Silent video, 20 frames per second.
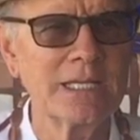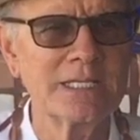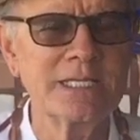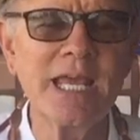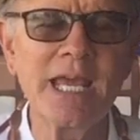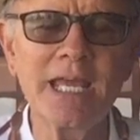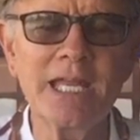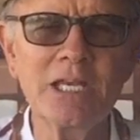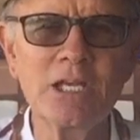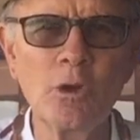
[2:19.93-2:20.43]

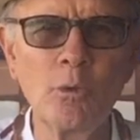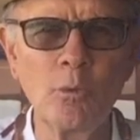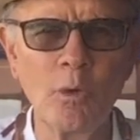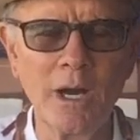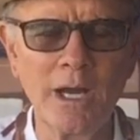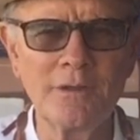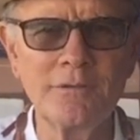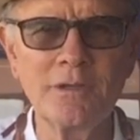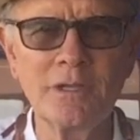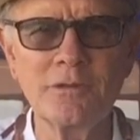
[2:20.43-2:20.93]
10 to
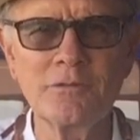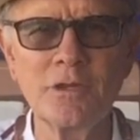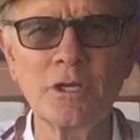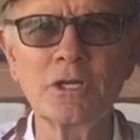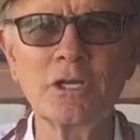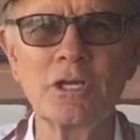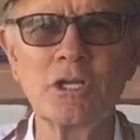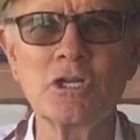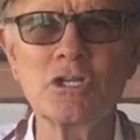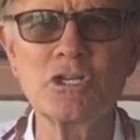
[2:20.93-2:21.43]
1,
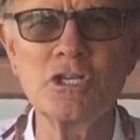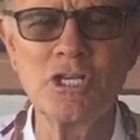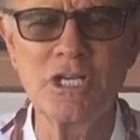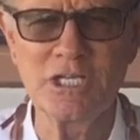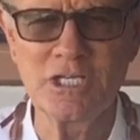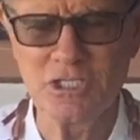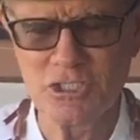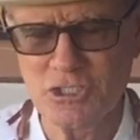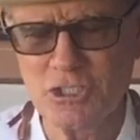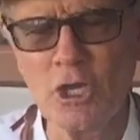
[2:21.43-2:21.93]
they're going
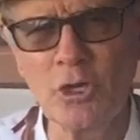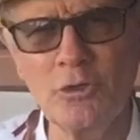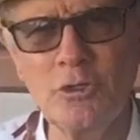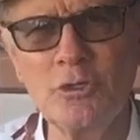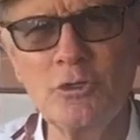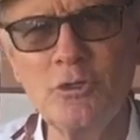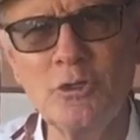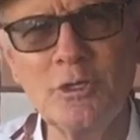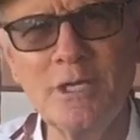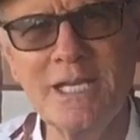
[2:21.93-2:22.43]
to show
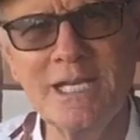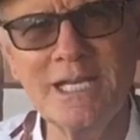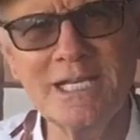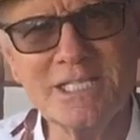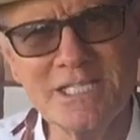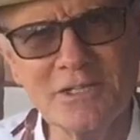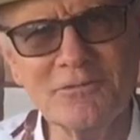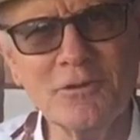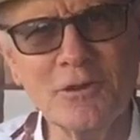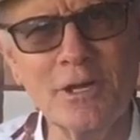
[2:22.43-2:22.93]
you need a
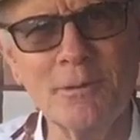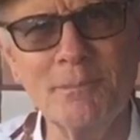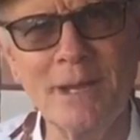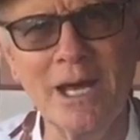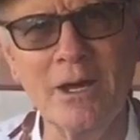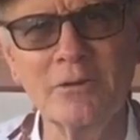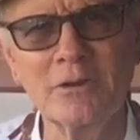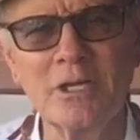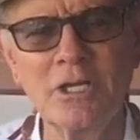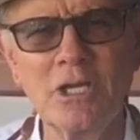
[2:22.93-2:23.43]
different
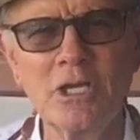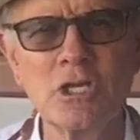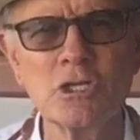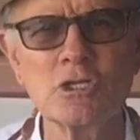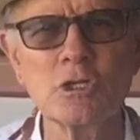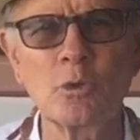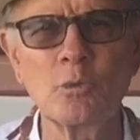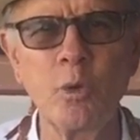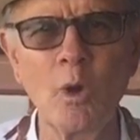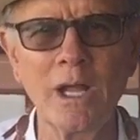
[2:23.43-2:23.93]
amount
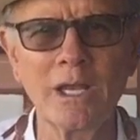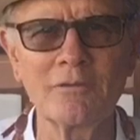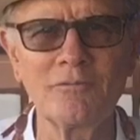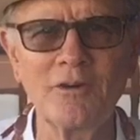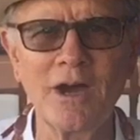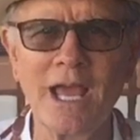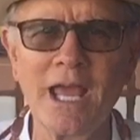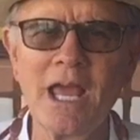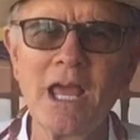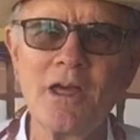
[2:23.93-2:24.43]
to
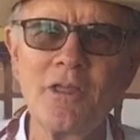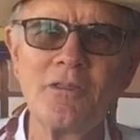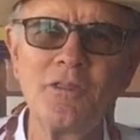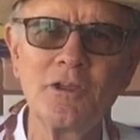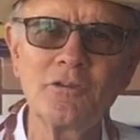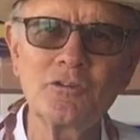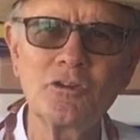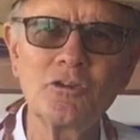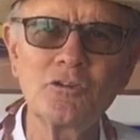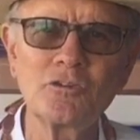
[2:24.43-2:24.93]
qualify.
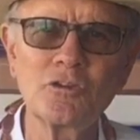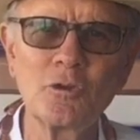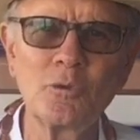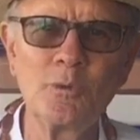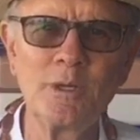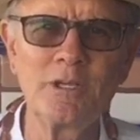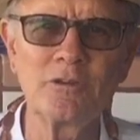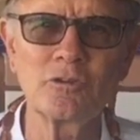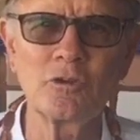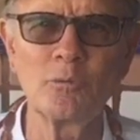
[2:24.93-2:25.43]
This is the
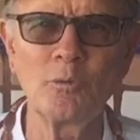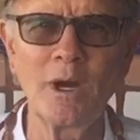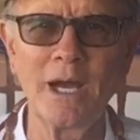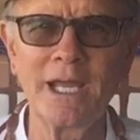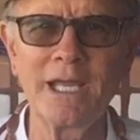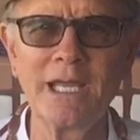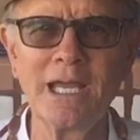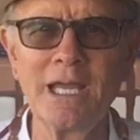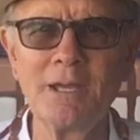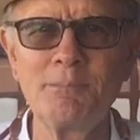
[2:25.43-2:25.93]
reason
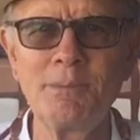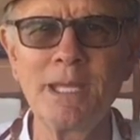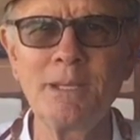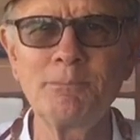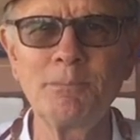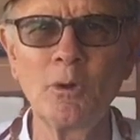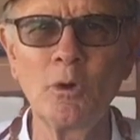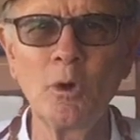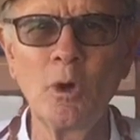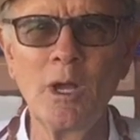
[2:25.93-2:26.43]
why
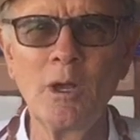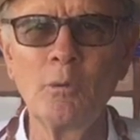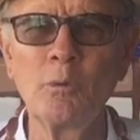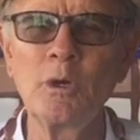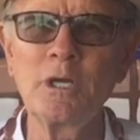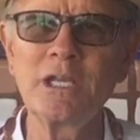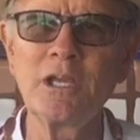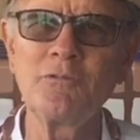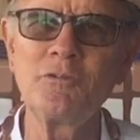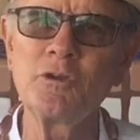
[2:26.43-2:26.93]
people
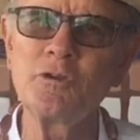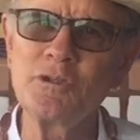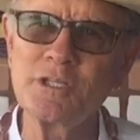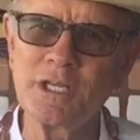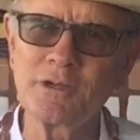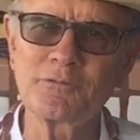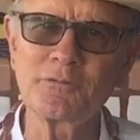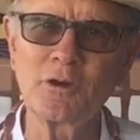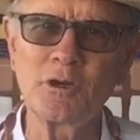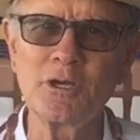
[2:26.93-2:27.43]
will give you
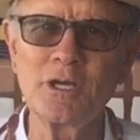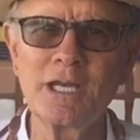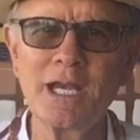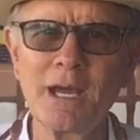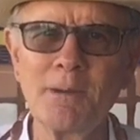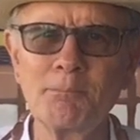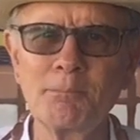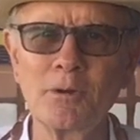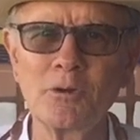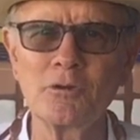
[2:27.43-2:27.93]
different
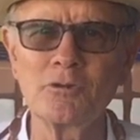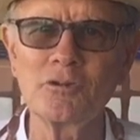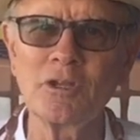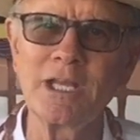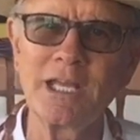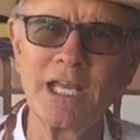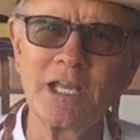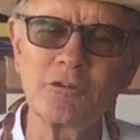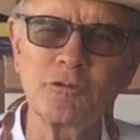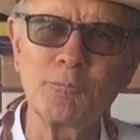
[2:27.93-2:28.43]
numbers.
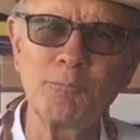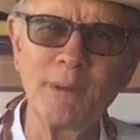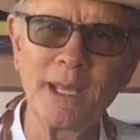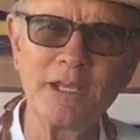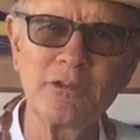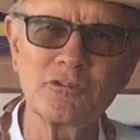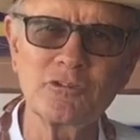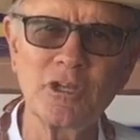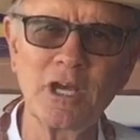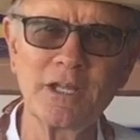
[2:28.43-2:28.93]
It's
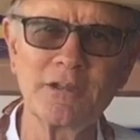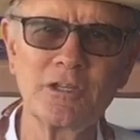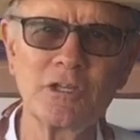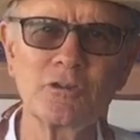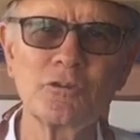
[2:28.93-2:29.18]
based on